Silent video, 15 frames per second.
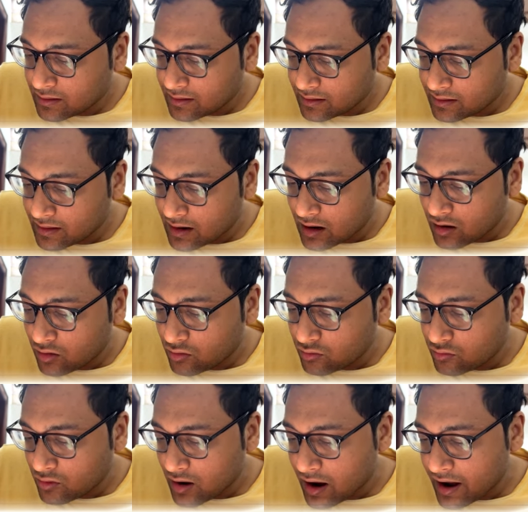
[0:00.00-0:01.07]

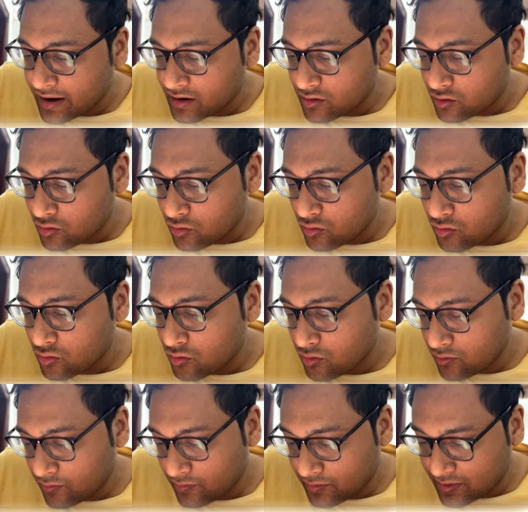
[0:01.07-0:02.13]
now I know
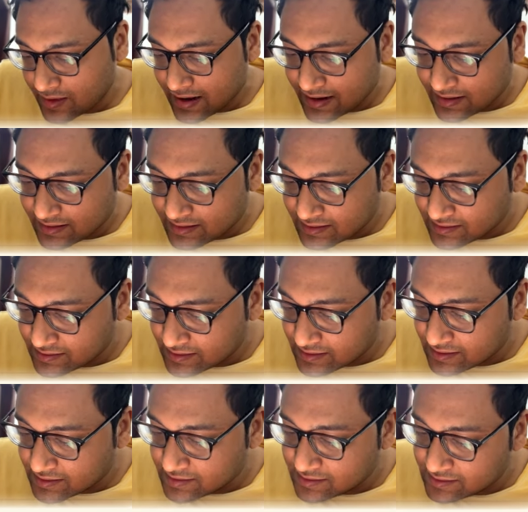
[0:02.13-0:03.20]
that this
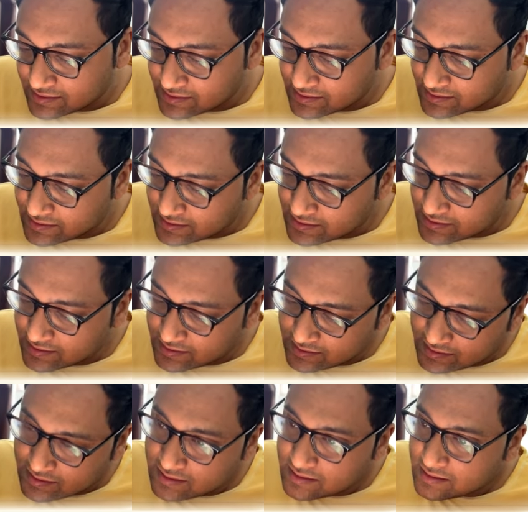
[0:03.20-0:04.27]
is
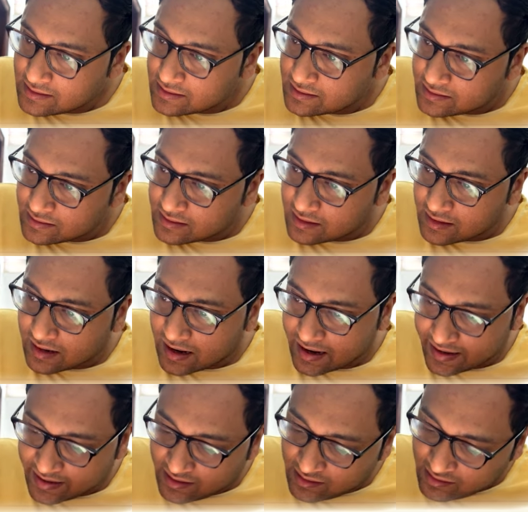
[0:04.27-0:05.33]
the
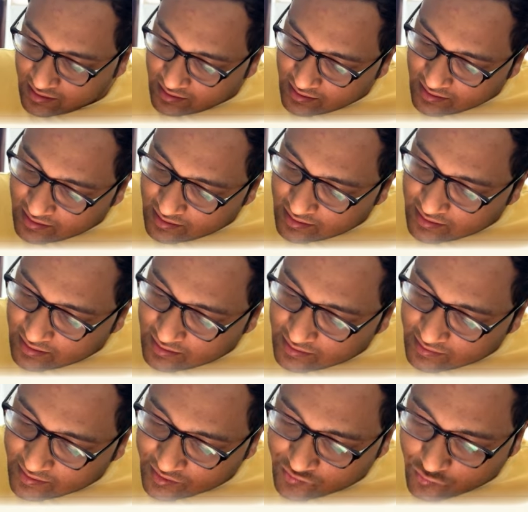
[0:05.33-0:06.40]
line
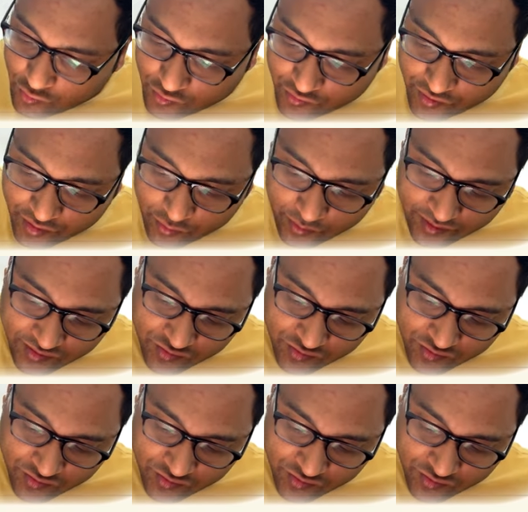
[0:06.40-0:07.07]
that Rodrigo is